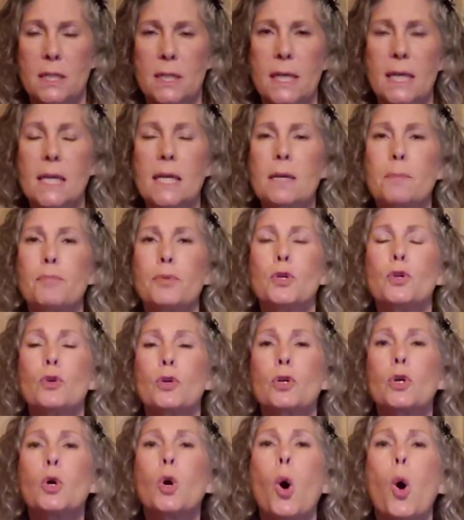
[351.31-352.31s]
Keep your
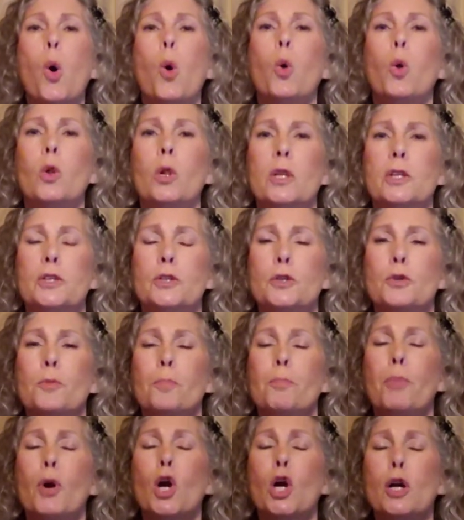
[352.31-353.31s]
goal,
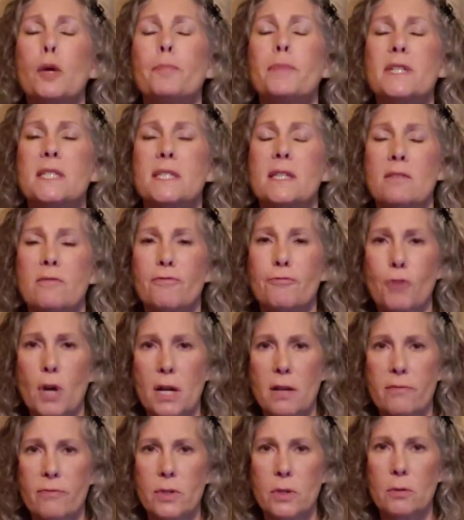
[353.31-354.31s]
your purpose in
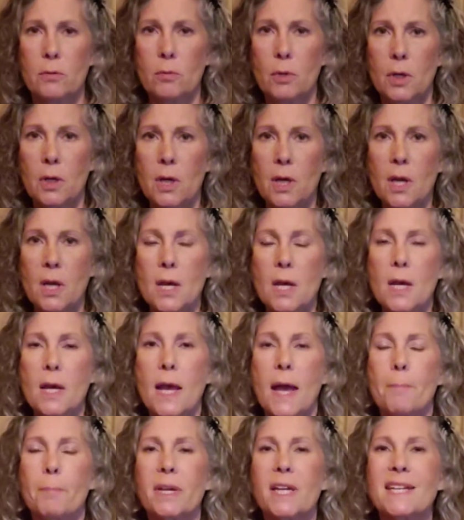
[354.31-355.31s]
front of you,
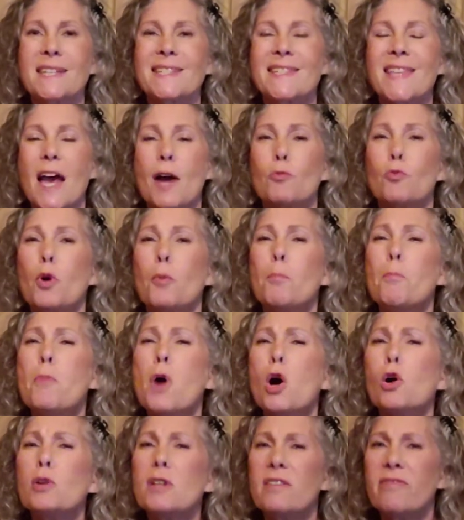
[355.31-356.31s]
because that will
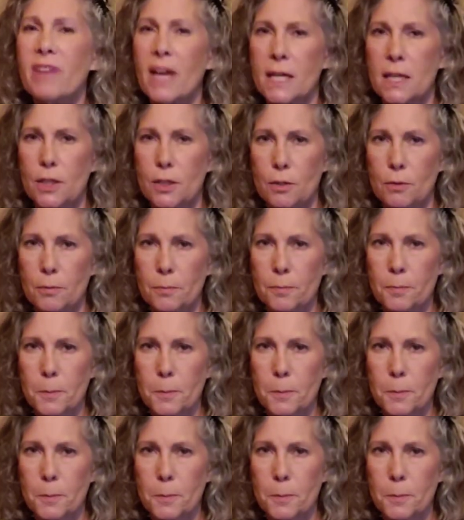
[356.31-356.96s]
motivate you